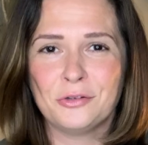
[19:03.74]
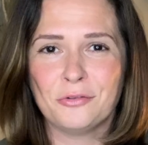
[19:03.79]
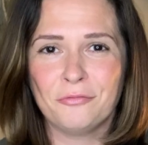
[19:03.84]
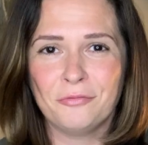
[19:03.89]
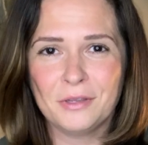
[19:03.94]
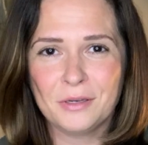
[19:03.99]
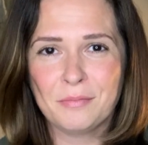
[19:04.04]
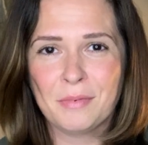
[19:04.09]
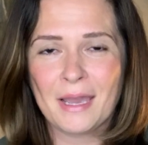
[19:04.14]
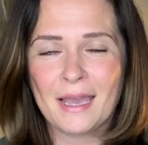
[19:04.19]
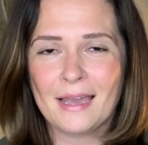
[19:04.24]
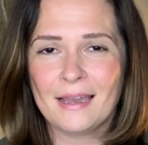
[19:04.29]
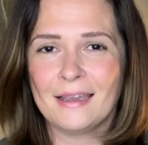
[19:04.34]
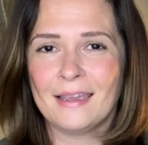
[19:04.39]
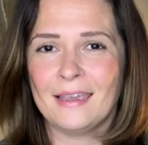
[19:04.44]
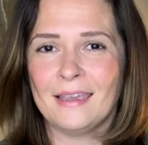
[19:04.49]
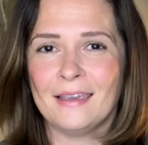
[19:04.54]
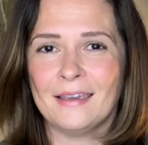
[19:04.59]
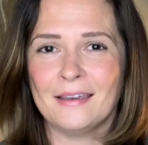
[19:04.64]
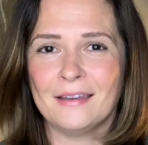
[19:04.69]
your
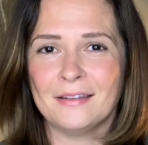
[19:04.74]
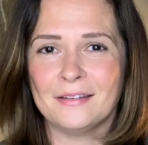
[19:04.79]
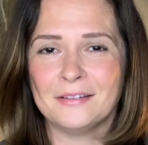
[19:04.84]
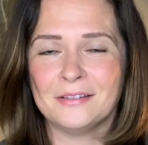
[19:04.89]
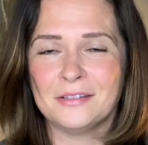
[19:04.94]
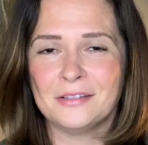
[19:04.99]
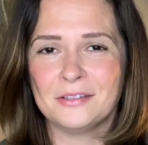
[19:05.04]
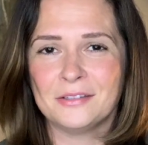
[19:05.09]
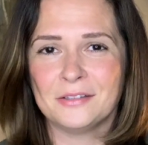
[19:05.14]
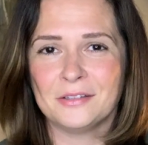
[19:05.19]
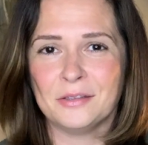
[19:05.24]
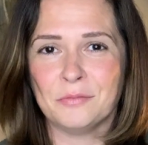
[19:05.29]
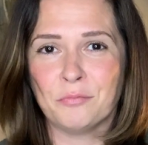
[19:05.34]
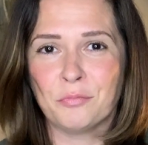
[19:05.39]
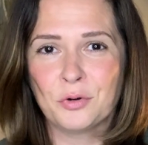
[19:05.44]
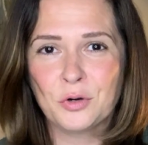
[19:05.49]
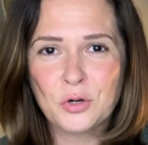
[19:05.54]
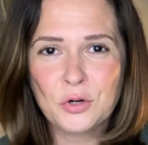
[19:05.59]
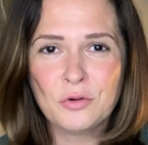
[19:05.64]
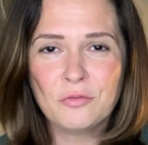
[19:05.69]
feedback and
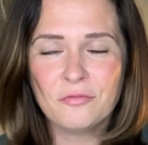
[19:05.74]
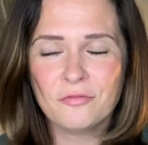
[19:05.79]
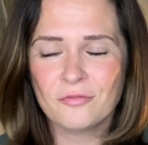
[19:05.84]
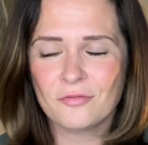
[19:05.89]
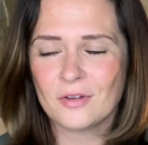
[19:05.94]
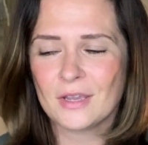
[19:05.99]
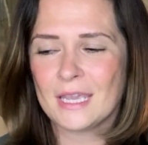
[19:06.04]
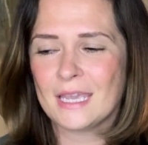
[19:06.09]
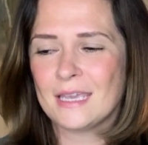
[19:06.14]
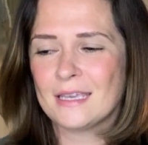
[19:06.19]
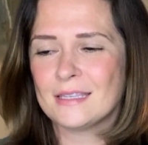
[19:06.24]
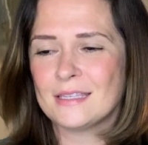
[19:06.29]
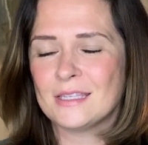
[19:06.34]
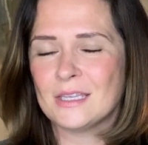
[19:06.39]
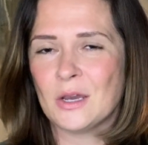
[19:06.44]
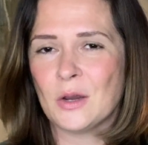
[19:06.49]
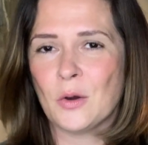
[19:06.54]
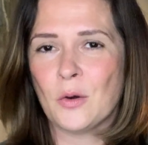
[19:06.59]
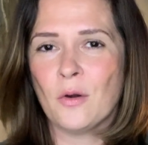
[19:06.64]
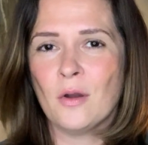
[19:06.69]
improve.
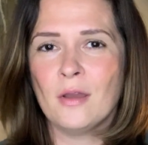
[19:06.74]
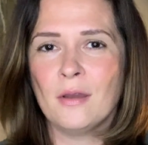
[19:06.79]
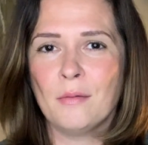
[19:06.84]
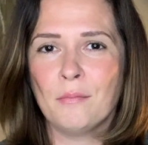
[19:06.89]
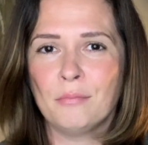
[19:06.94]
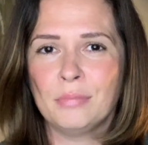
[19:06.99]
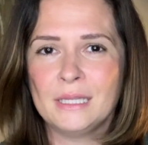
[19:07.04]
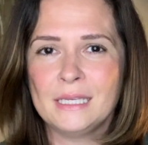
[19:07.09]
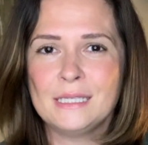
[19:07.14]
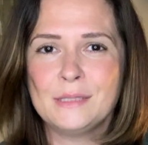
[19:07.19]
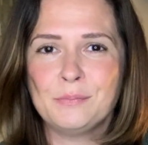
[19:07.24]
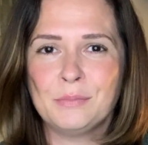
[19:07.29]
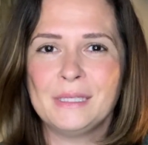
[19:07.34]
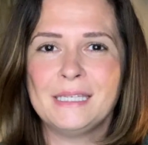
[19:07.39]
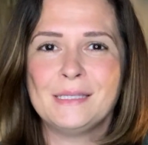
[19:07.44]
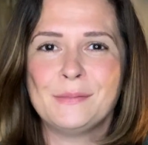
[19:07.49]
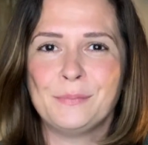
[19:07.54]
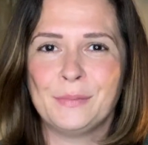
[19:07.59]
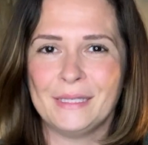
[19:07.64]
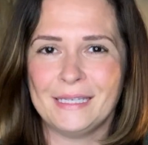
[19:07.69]
So please,
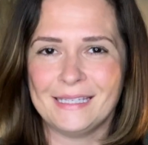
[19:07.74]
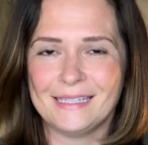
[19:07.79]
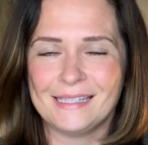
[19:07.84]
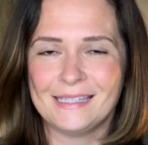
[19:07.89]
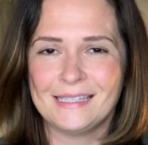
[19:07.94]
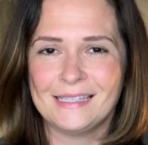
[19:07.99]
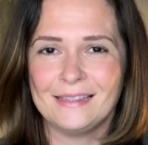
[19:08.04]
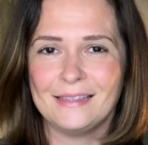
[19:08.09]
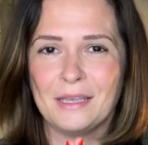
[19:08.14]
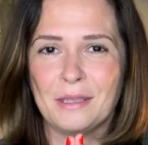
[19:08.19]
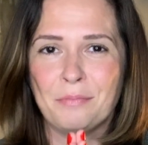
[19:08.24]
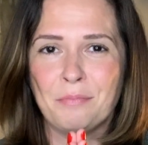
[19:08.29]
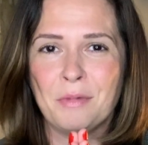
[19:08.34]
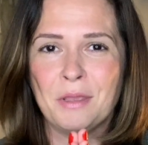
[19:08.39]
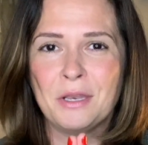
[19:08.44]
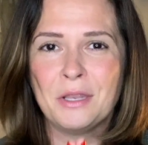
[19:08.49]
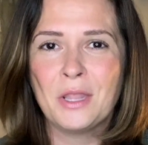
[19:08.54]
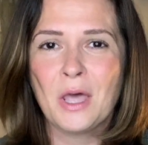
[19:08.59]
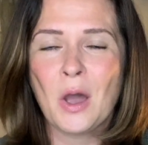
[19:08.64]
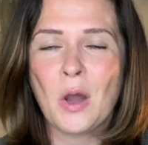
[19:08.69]
please, please let
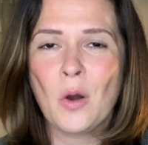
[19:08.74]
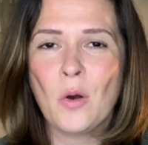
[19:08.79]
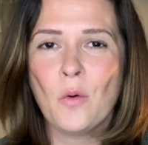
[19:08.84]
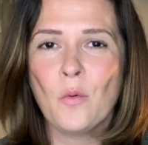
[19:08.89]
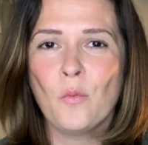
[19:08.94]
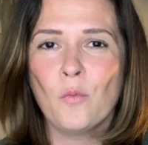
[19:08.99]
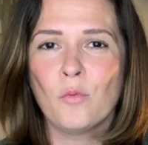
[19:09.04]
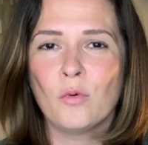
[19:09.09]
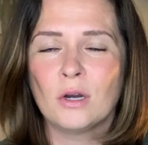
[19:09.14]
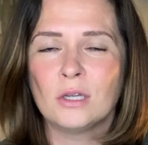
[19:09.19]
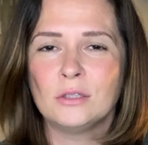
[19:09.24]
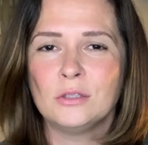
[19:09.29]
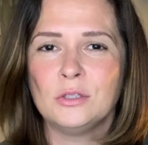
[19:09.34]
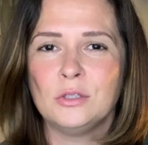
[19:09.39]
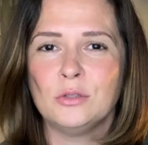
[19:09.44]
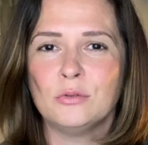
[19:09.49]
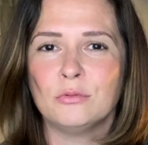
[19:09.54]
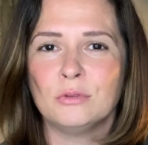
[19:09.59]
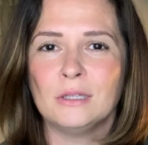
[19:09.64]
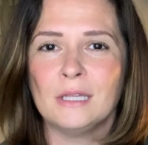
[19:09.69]
me know what
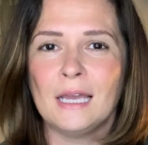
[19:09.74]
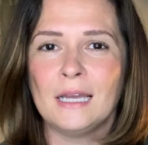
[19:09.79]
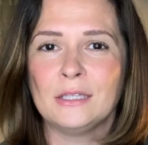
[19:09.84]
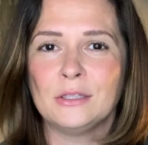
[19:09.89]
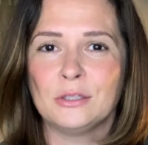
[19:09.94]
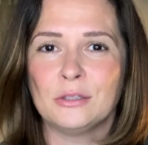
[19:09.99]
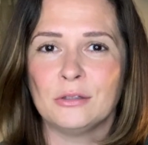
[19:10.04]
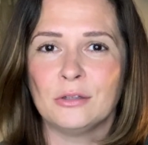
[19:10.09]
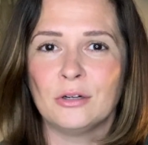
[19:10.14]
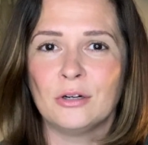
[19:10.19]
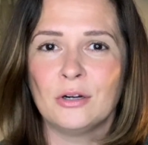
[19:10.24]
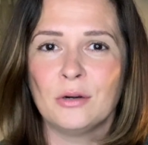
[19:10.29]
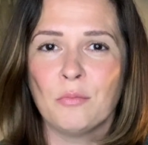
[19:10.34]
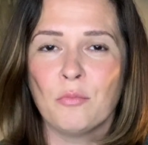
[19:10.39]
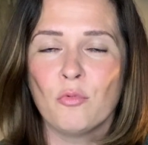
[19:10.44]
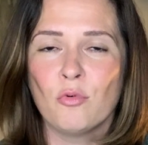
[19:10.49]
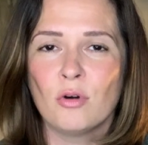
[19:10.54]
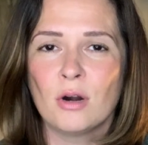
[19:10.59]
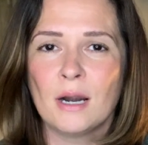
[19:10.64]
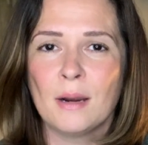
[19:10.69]
you would like to learn
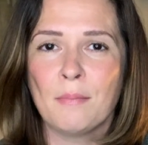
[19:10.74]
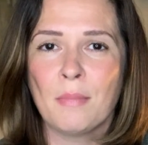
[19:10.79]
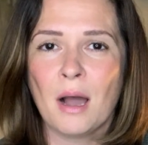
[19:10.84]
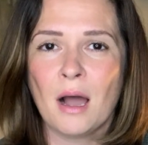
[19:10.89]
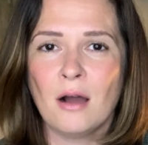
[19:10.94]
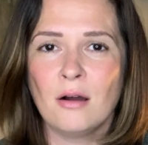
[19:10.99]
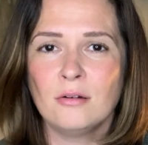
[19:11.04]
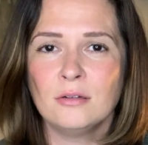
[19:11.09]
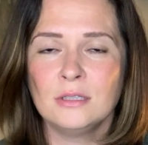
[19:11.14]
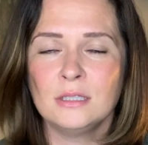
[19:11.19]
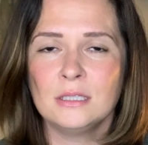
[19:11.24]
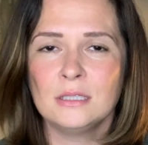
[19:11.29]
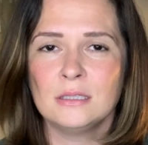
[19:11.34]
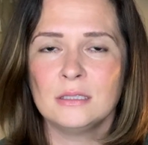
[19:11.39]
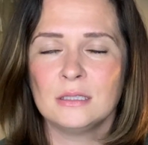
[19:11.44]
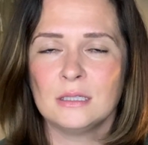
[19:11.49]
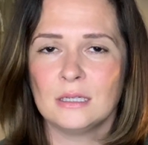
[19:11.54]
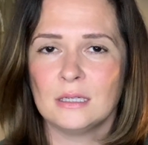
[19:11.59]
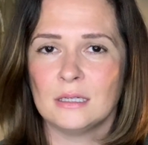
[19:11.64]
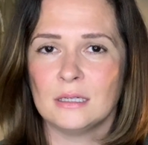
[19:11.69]
more about,
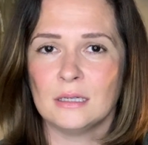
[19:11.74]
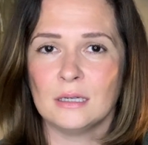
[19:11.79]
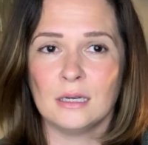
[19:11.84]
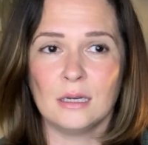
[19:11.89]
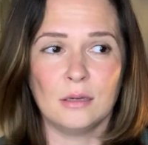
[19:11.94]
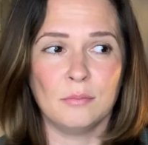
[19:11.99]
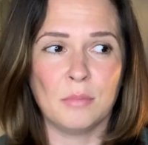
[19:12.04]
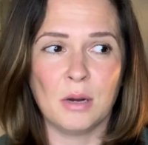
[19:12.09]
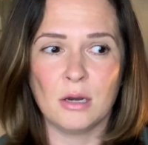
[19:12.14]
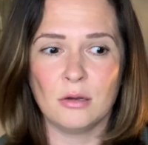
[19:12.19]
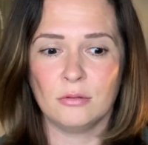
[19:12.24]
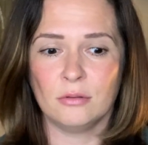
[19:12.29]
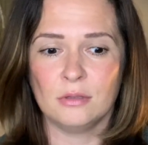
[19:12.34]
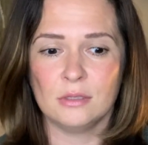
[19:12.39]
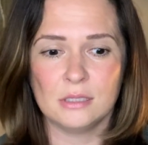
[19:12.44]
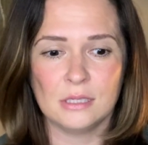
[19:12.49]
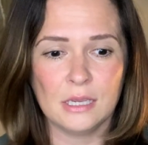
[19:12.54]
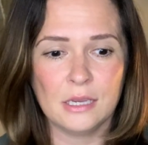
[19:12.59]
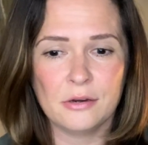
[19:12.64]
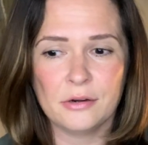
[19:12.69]
uh, about
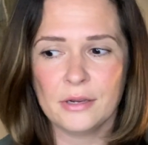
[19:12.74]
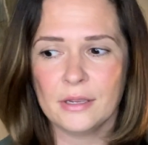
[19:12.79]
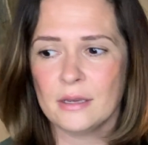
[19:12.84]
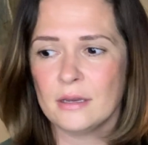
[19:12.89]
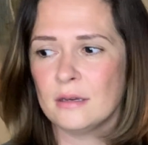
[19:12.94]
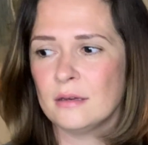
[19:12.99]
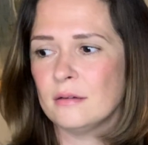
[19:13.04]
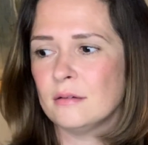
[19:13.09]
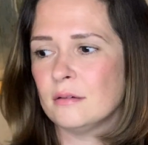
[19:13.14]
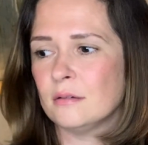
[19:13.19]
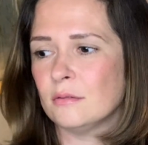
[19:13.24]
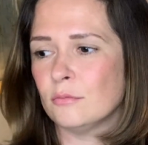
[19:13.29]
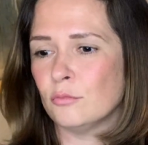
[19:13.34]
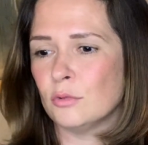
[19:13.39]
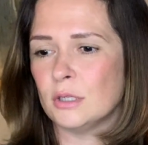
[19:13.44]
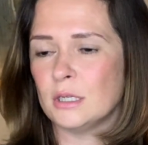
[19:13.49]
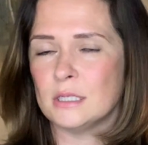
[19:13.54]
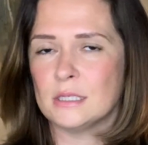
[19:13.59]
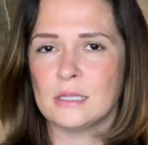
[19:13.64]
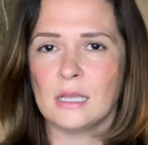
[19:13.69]
this area,
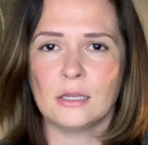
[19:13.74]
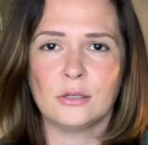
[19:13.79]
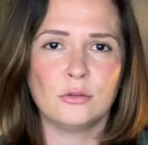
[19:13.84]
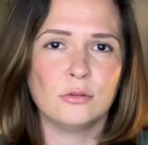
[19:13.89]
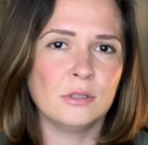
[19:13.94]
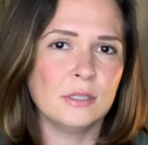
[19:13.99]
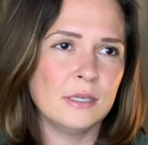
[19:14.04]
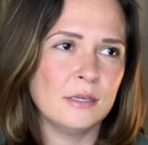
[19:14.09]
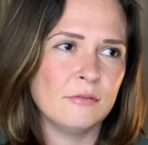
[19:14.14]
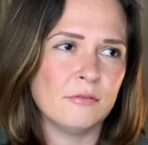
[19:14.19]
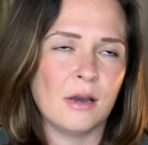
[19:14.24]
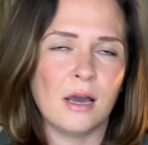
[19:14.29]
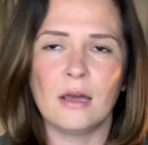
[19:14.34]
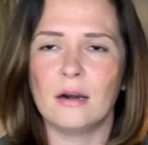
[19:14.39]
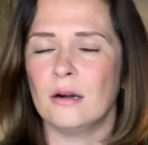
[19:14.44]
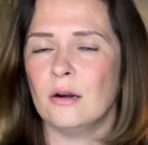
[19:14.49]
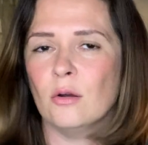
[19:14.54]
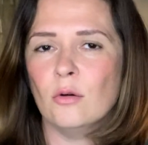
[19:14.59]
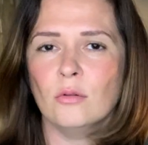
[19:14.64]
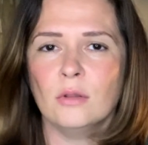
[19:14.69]
what it's like to live.
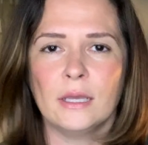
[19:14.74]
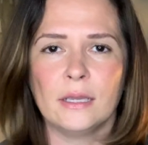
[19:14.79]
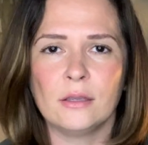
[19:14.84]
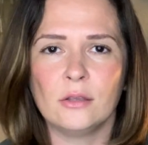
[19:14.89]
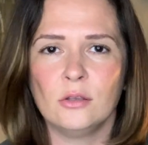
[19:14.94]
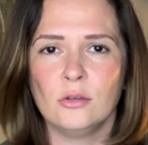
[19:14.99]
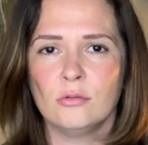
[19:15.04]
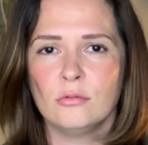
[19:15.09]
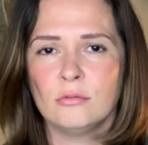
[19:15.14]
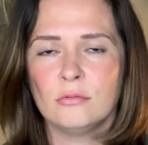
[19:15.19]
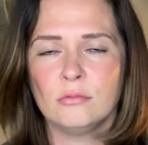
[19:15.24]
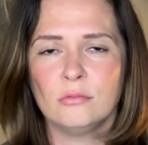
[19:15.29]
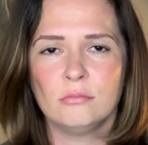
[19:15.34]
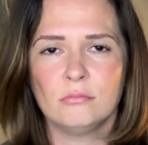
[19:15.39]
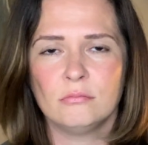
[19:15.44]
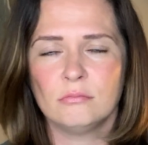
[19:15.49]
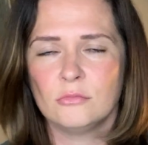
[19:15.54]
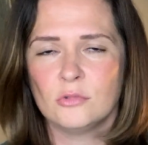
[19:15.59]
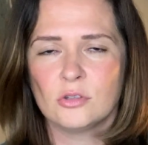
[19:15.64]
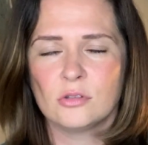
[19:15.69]
I don't know, like you
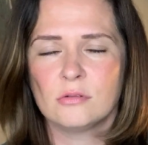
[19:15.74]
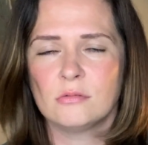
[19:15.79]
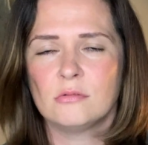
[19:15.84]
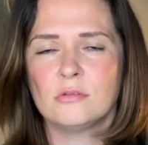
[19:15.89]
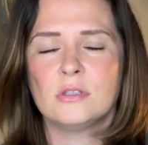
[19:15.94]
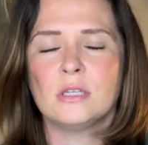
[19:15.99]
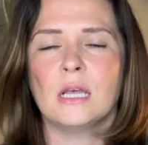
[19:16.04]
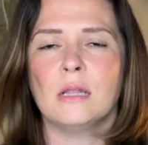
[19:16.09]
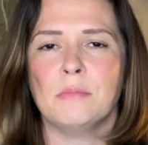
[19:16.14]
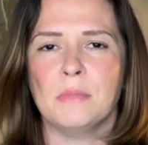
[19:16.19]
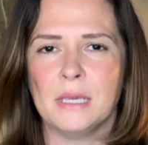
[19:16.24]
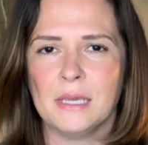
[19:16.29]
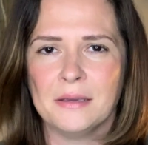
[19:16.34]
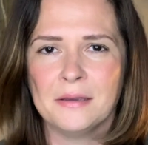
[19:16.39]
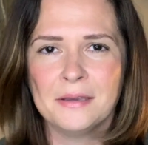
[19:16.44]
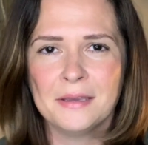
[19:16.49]
just tell me.